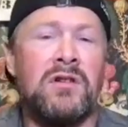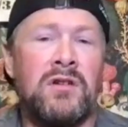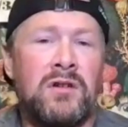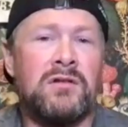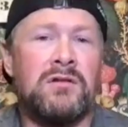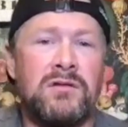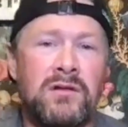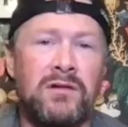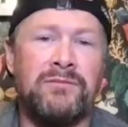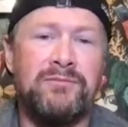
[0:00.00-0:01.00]
There'll always
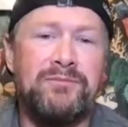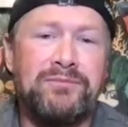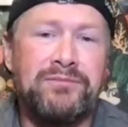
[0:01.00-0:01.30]
be people